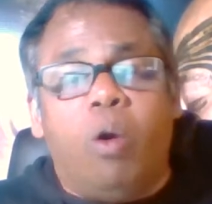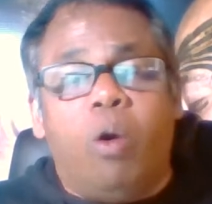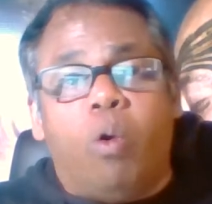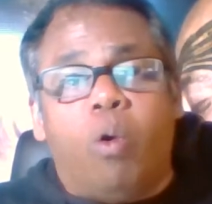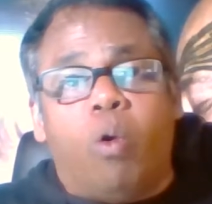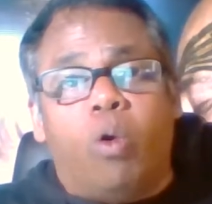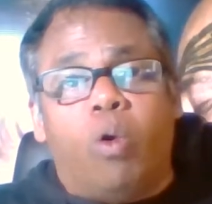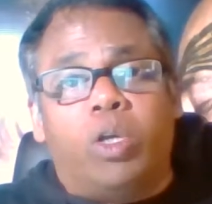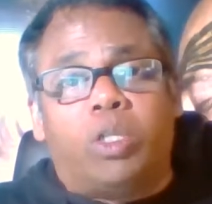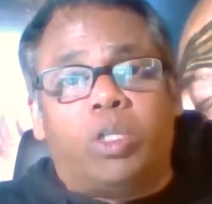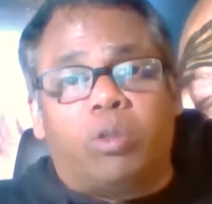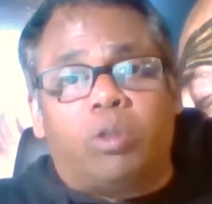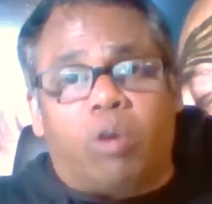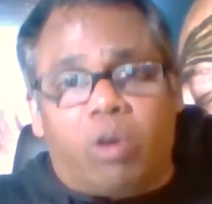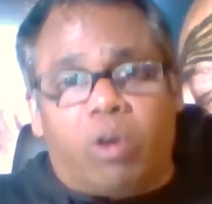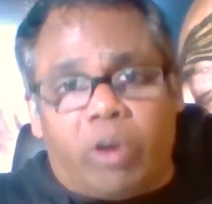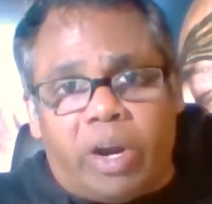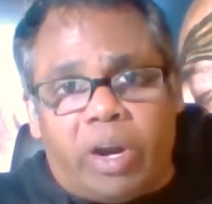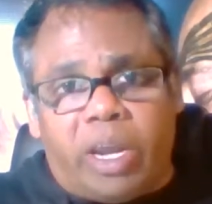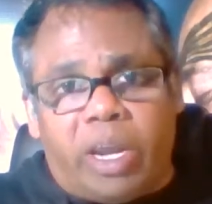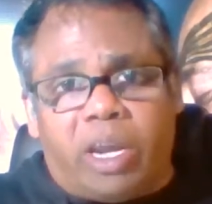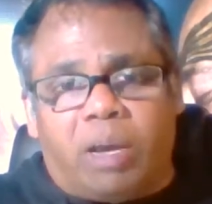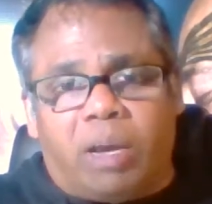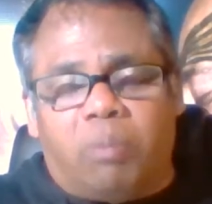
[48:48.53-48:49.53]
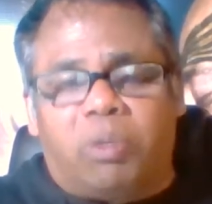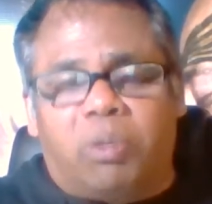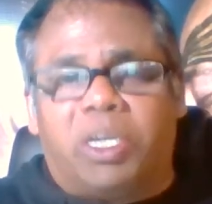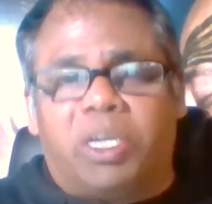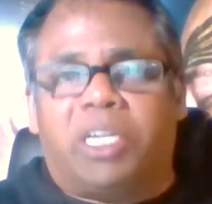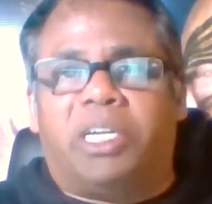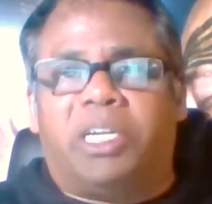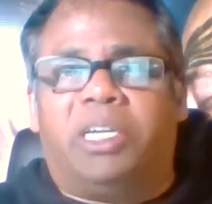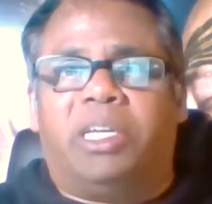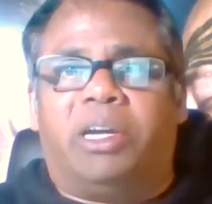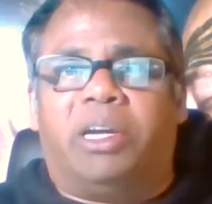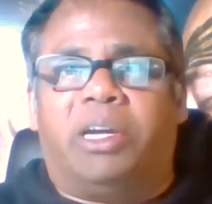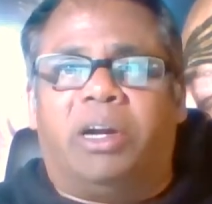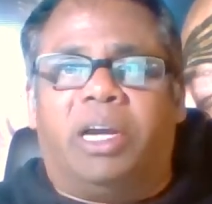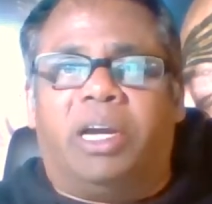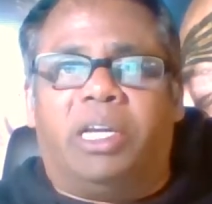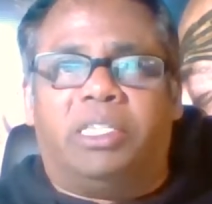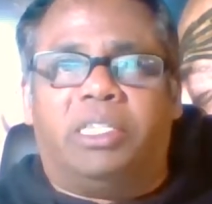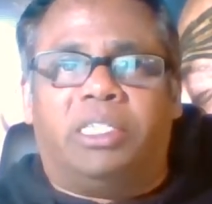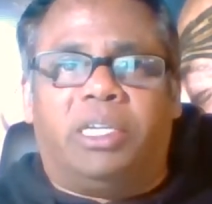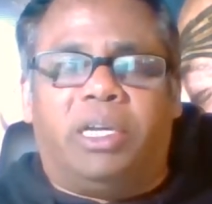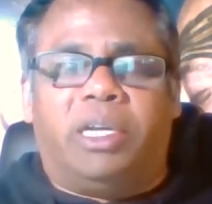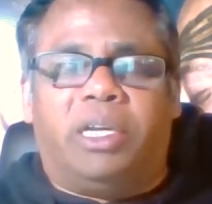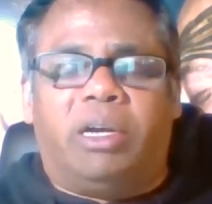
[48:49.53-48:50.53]
who has already completed their
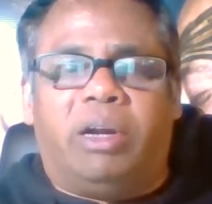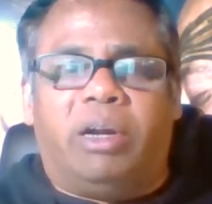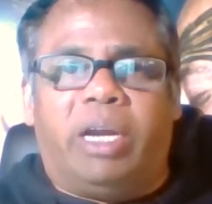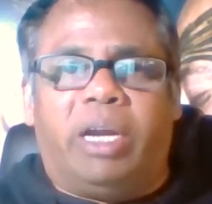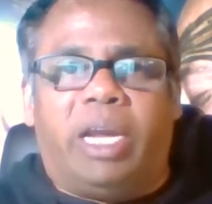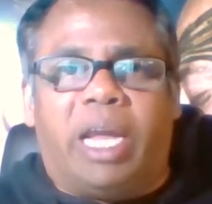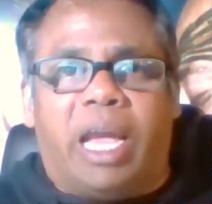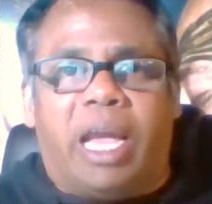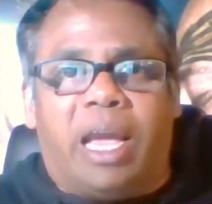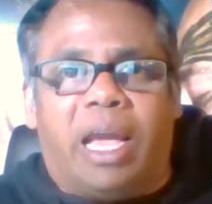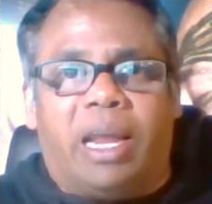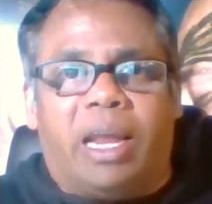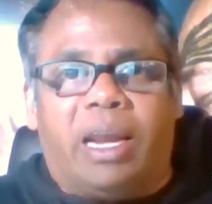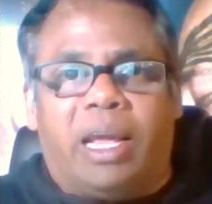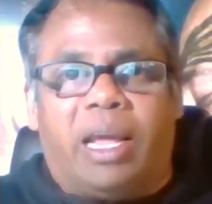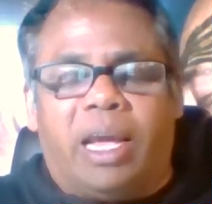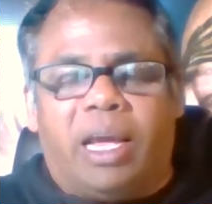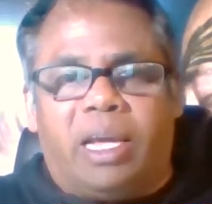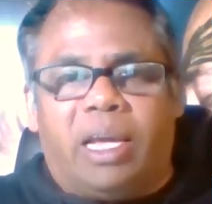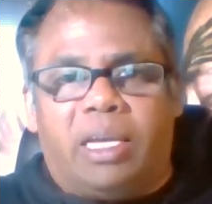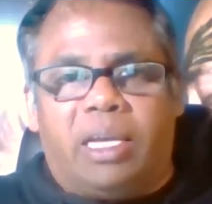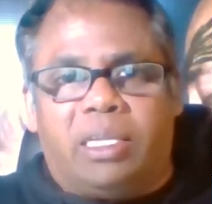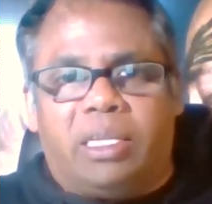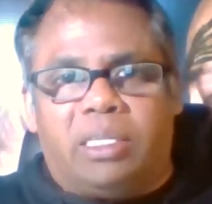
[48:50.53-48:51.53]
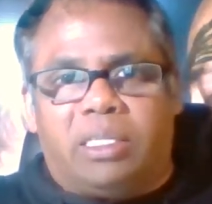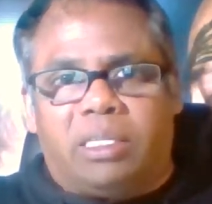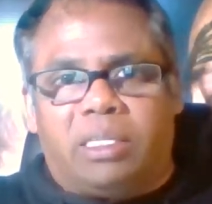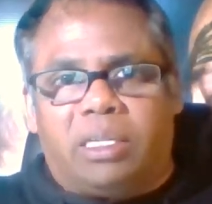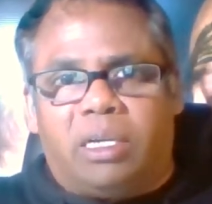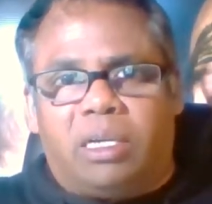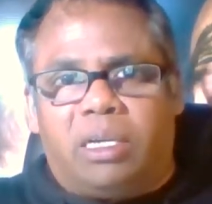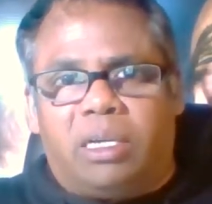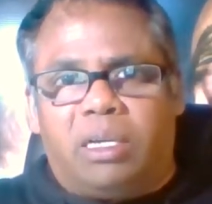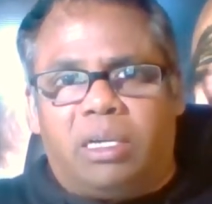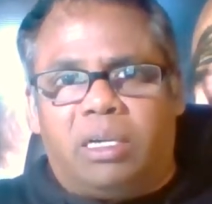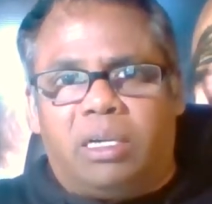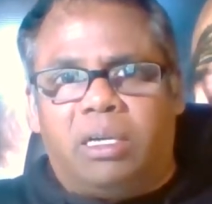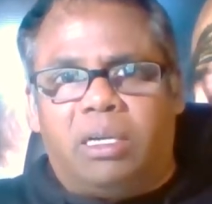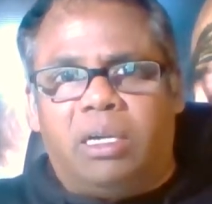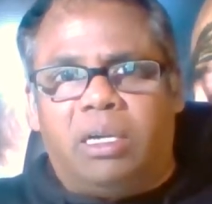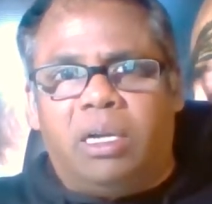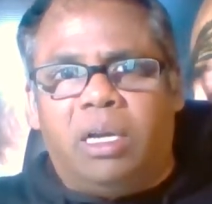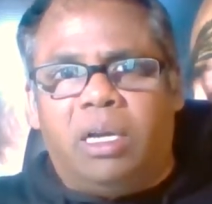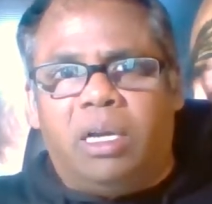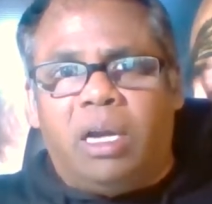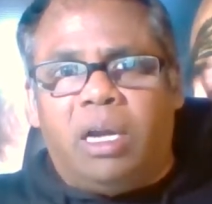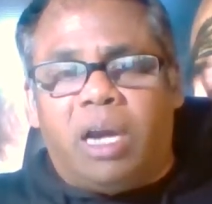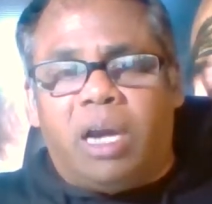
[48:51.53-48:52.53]
engineering and has
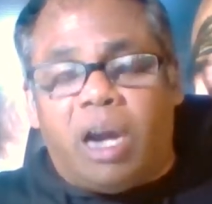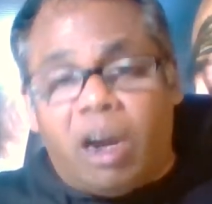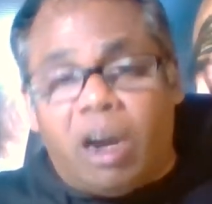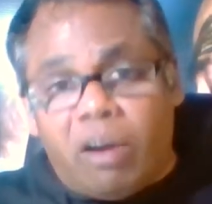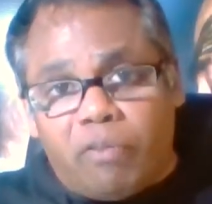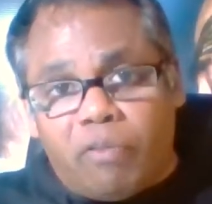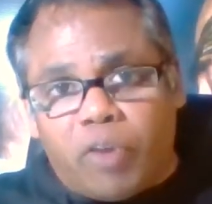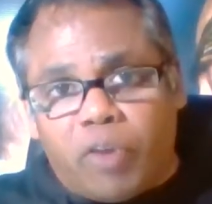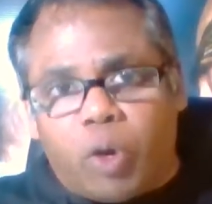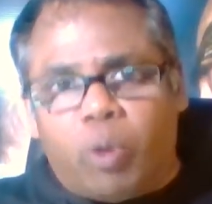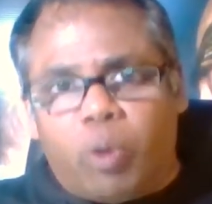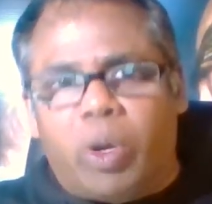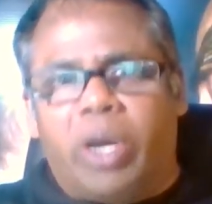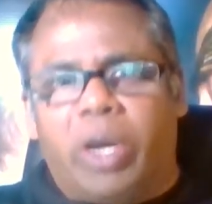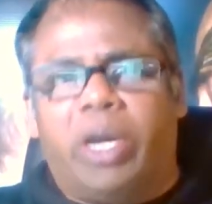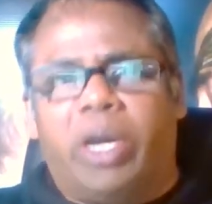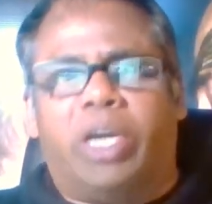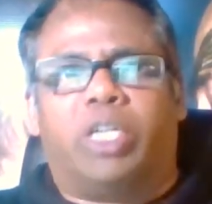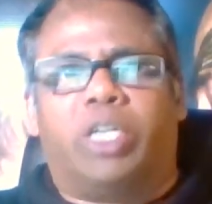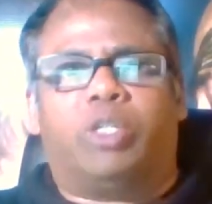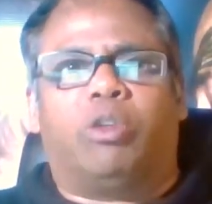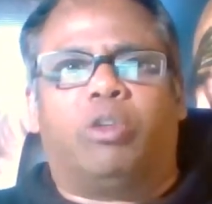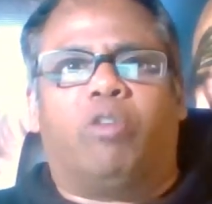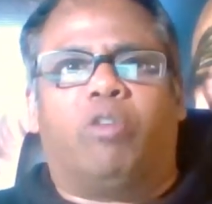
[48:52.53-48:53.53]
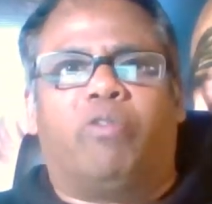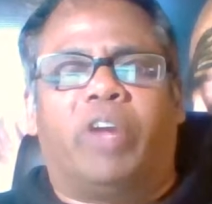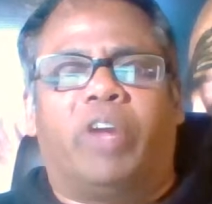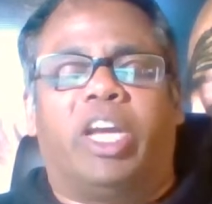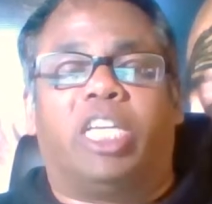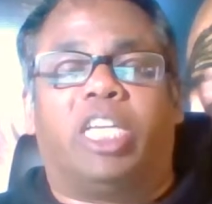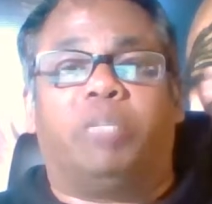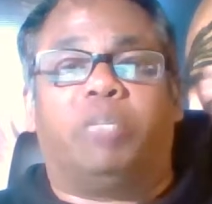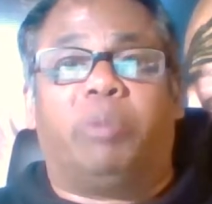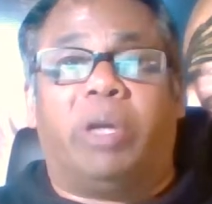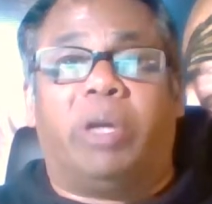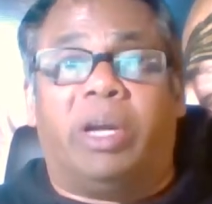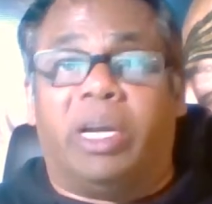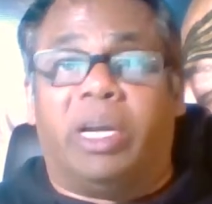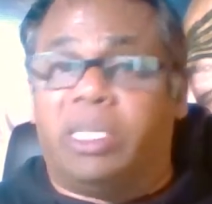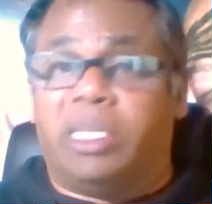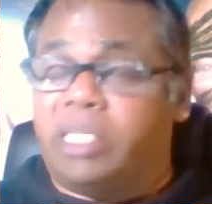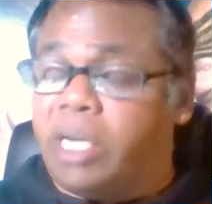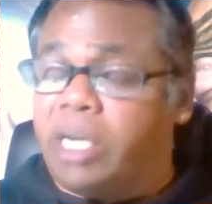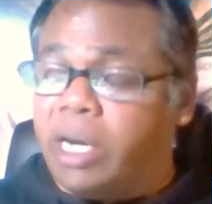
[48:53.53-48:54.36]
a few years of experience.